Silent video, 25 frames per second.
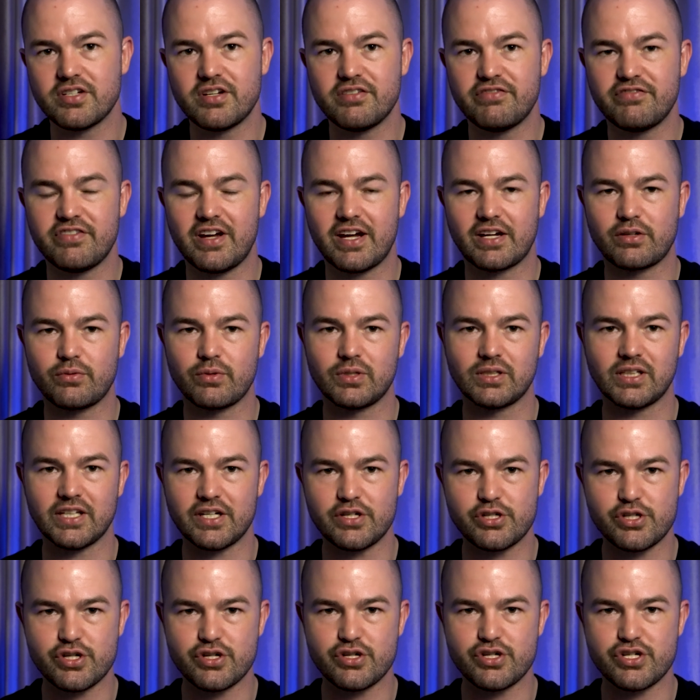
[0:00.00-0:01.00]
and effect
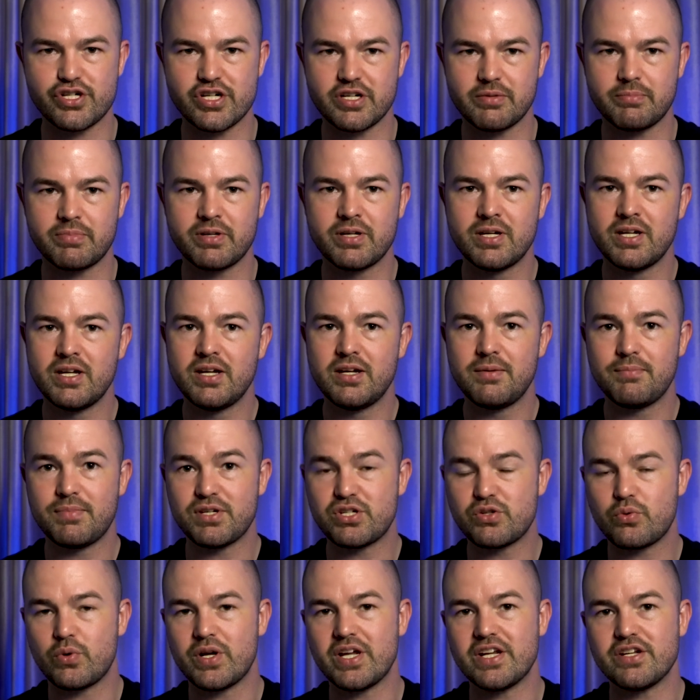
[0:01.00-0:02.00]
relationship
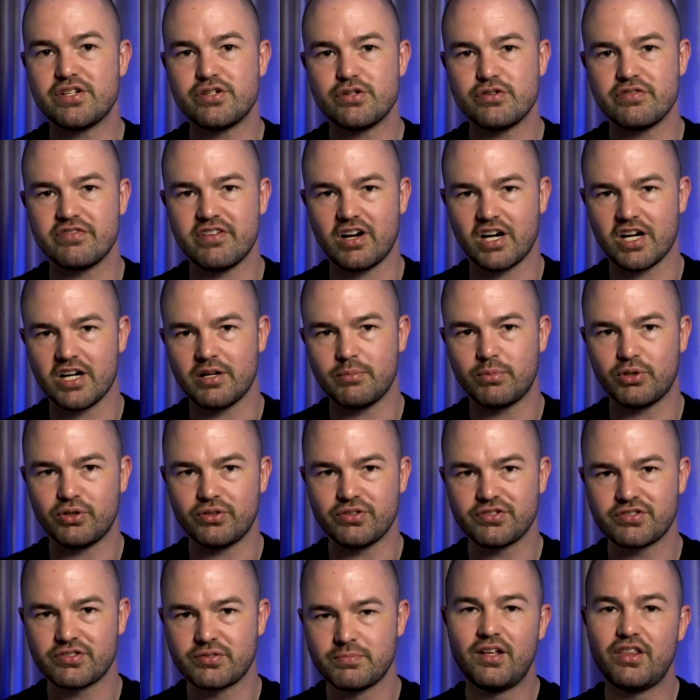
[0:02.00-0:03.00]
between two
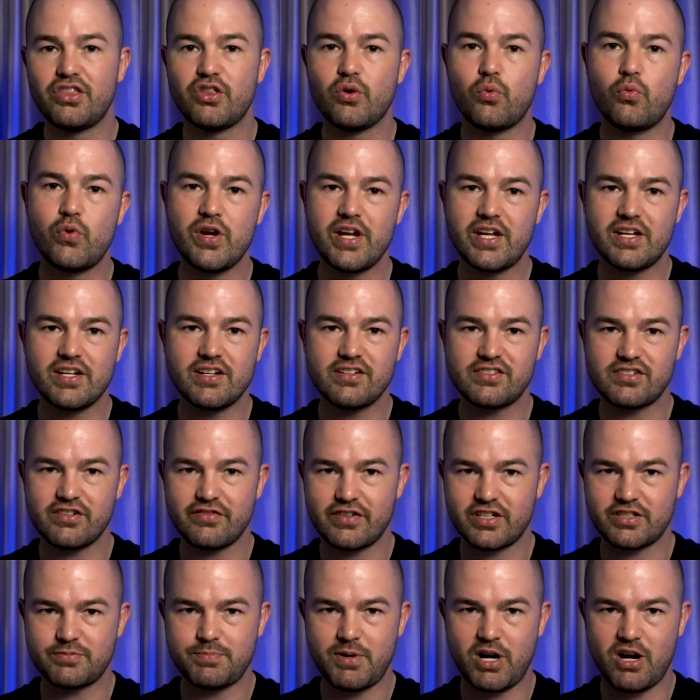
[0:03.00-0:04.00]
variables. The weakness of
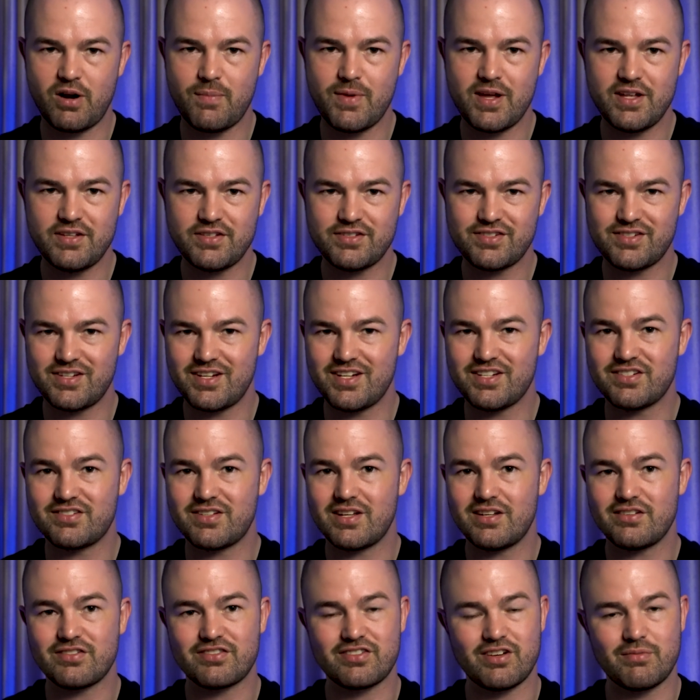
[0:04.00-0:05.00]
experiments is
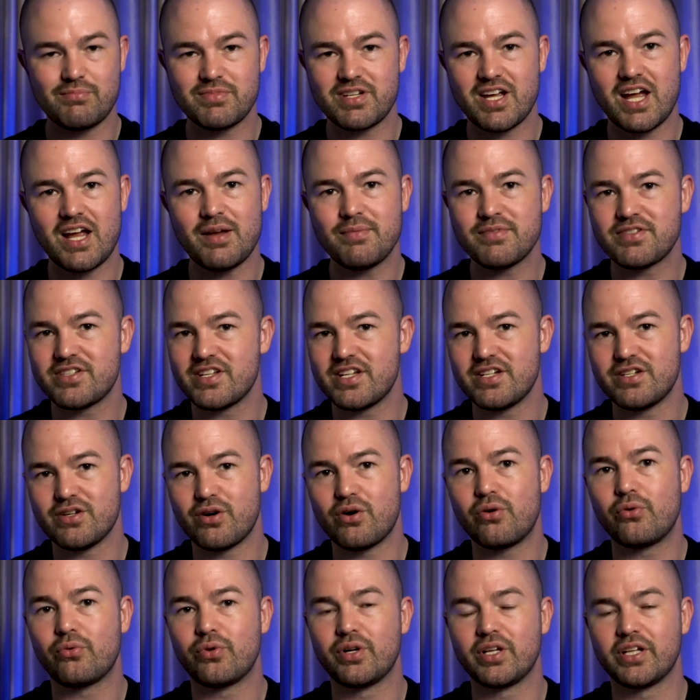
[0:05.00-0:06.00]
that sometimes they
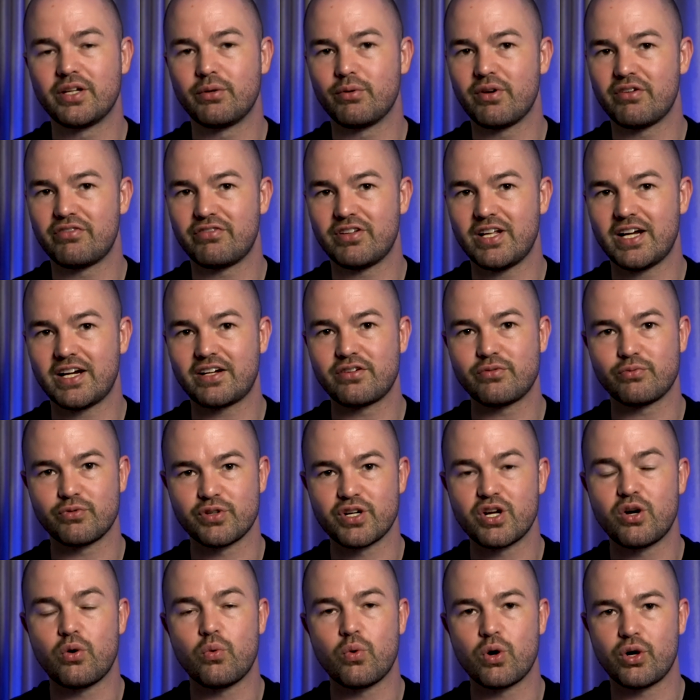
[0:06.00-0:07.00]
don't really reflect
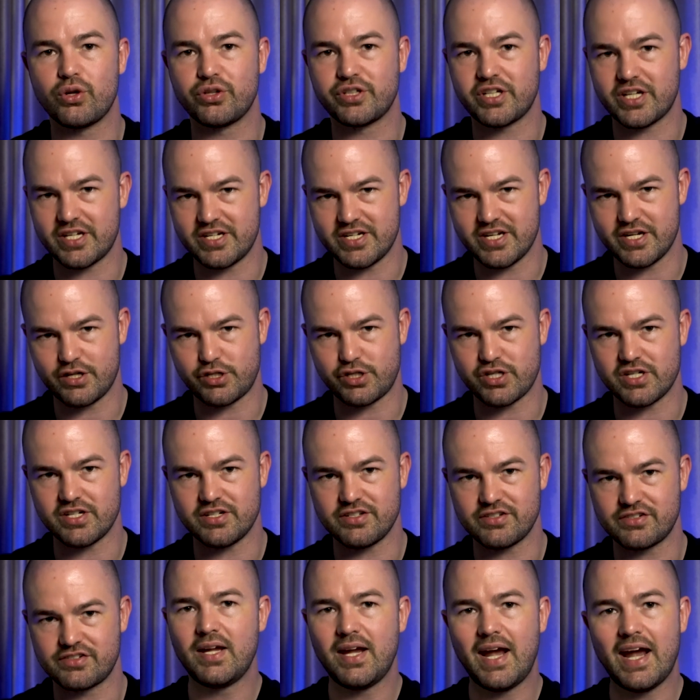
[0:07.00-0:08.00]
real-world
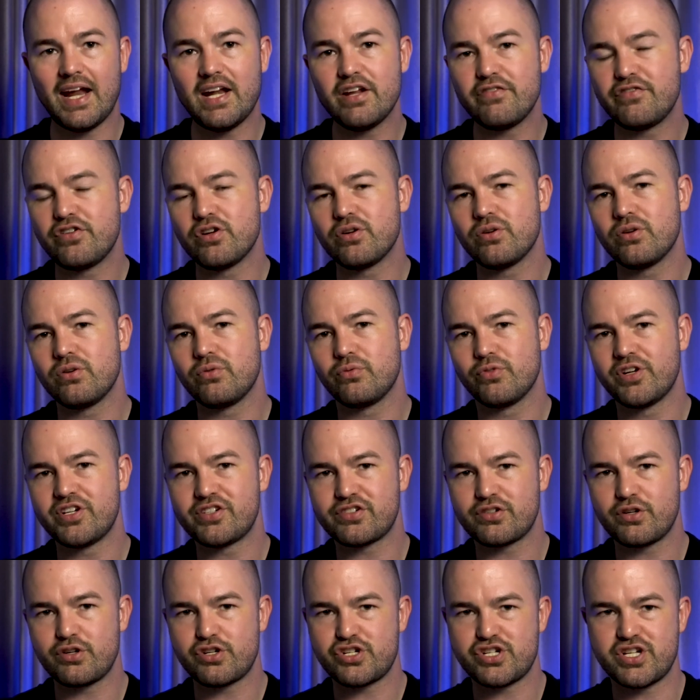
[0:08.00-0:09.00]
conditions. And if your
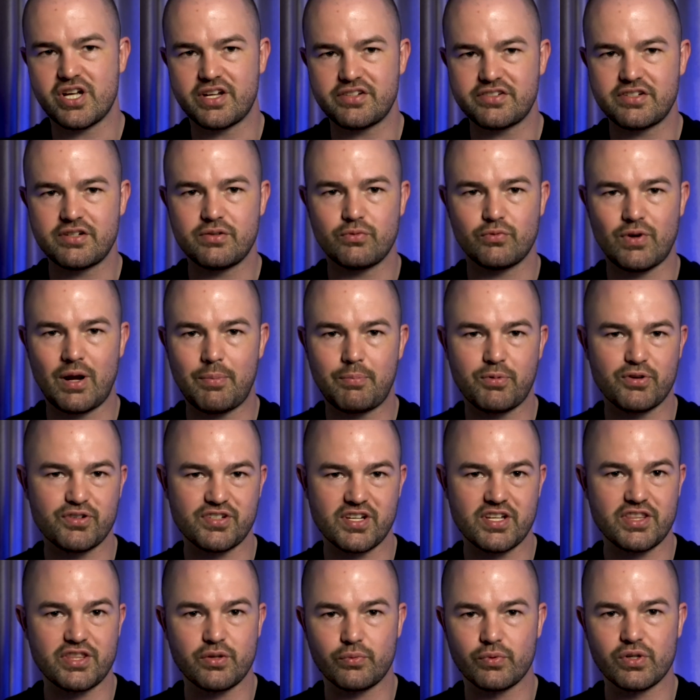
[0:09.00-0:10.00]
research doesn't
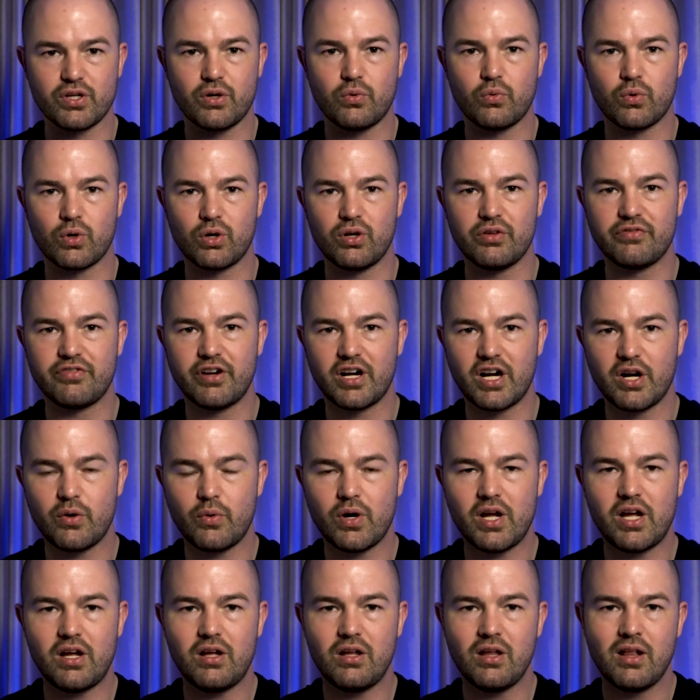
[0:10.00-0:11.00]
represent the real world very
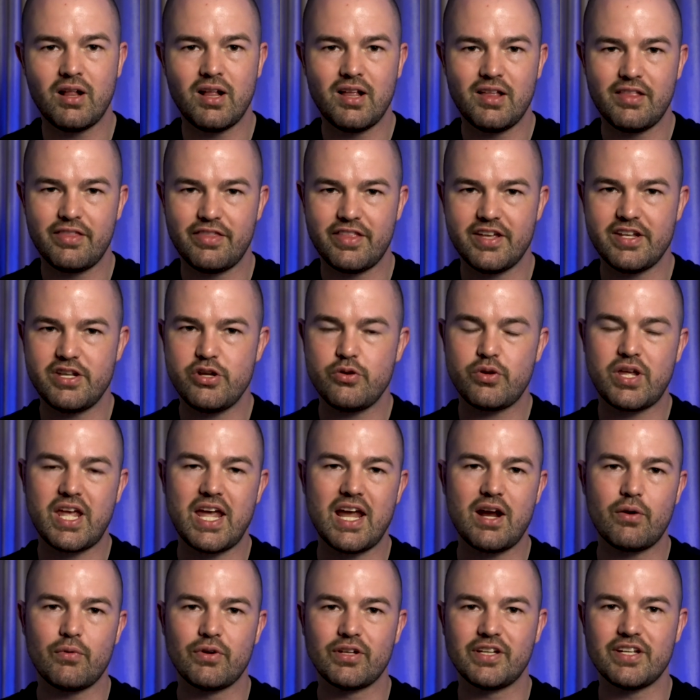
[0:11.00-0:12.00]
well, then you
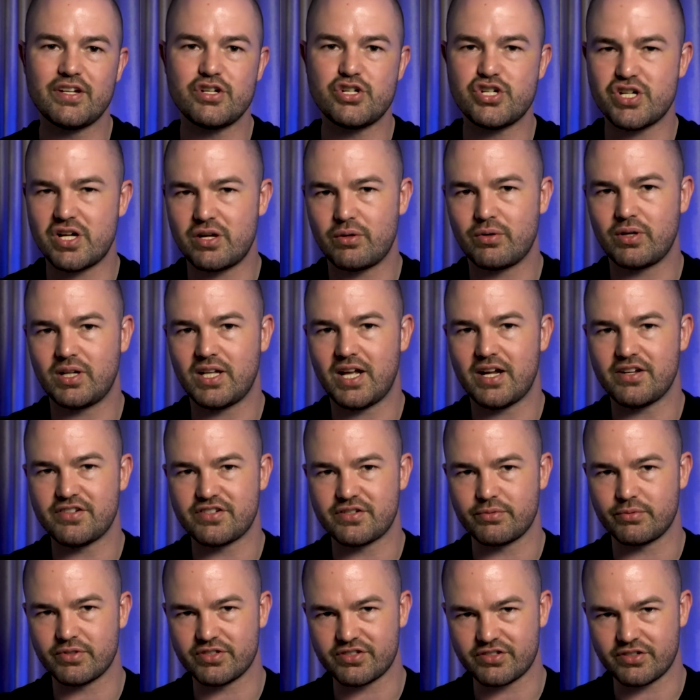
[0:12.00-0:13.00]
can't really generalize
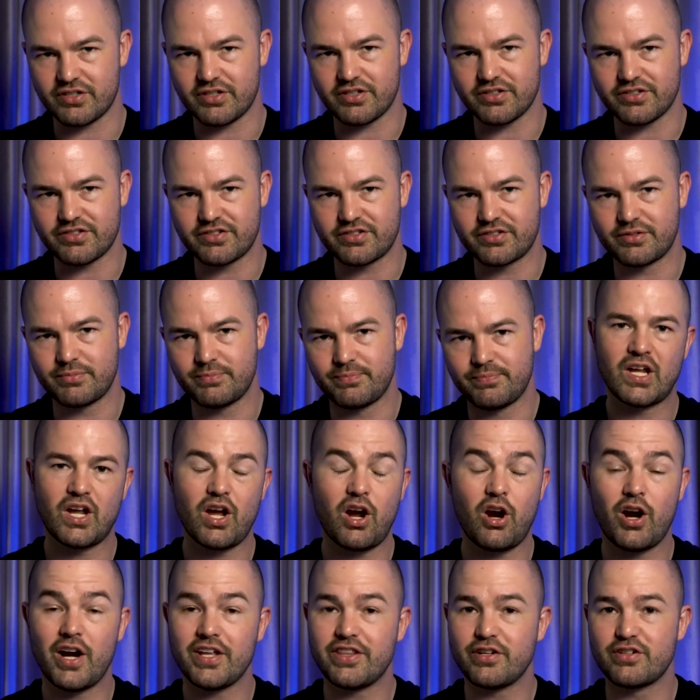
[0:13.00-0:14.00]
the results.
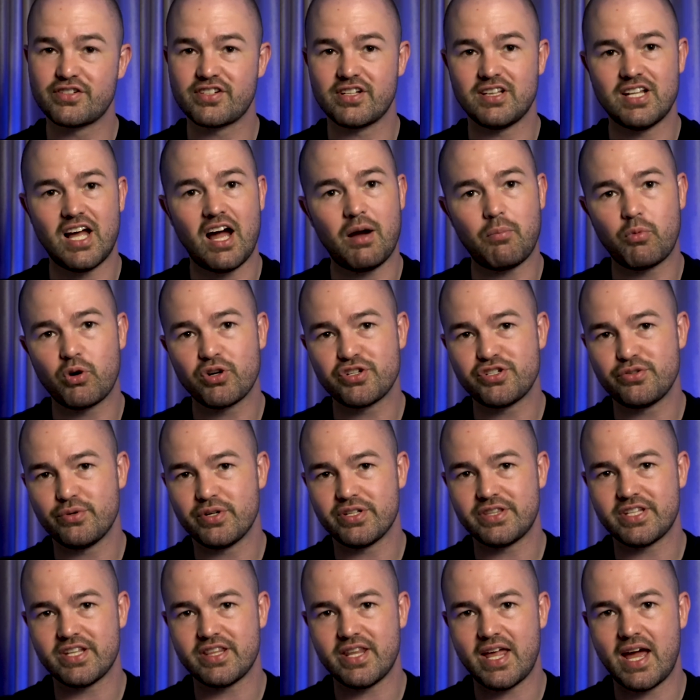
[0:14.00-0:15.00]
All right, there's a lot more to
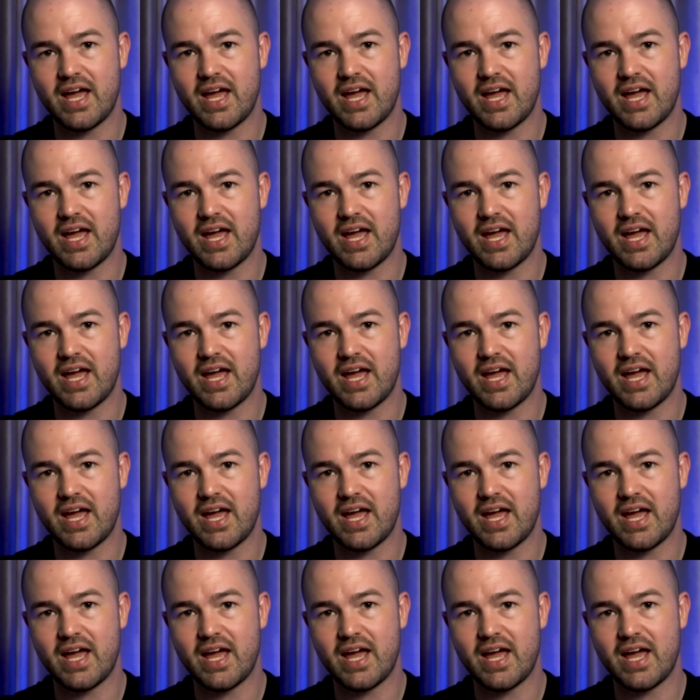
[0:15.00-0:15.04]
it than